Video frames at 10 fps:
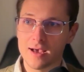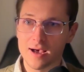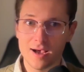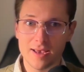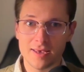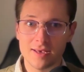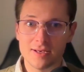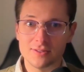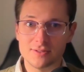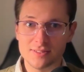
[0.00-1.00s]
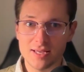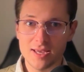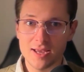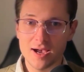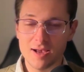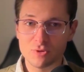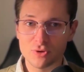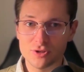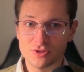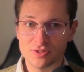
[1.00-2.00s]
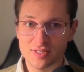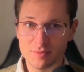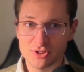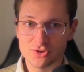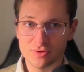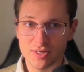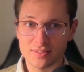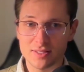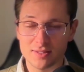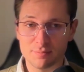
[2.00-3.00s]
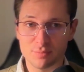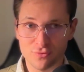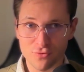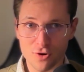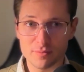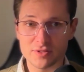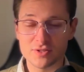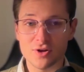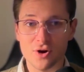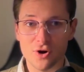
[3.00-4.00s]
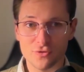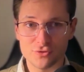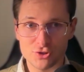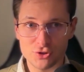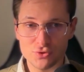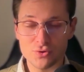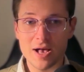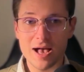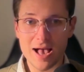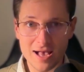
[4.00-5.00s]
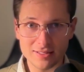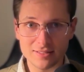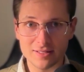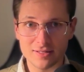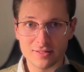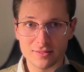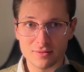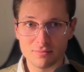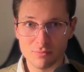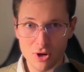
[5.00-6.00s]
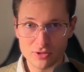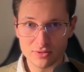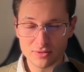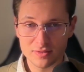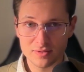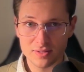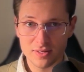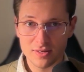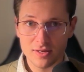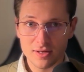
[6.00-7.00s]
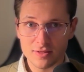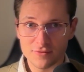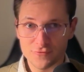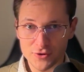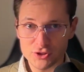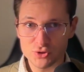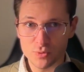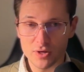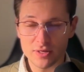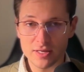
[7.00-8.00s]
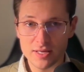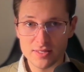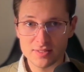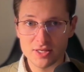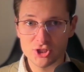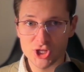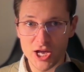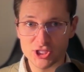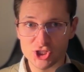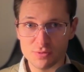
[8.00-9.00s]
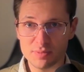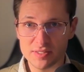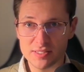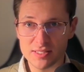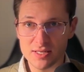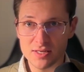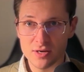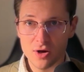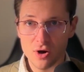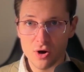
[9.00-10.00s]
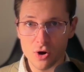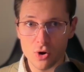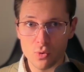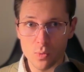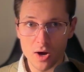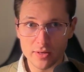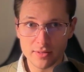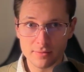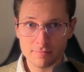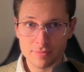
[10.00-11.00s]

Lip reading: Hi, today I'm going to demonstrate the performance of two analytical models. The first one is ChatGPT-o1,